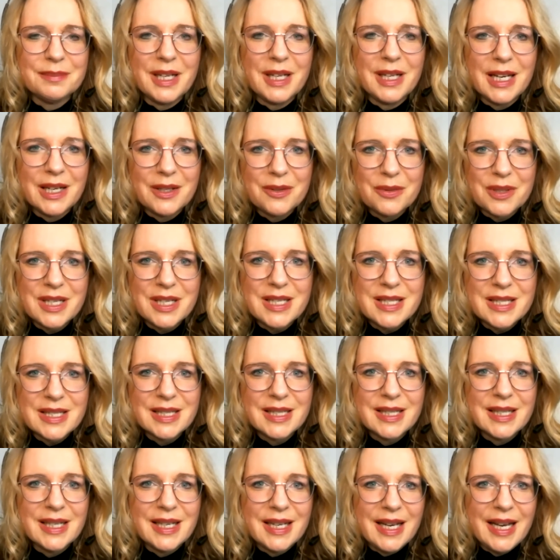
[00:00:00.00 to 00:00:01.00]
increase
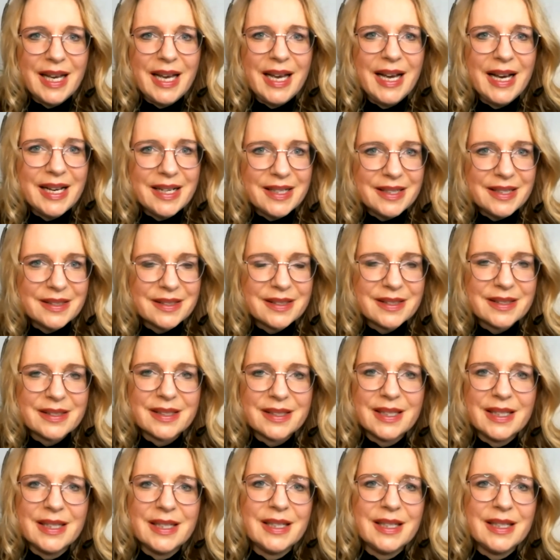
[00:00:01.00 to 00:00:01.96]
health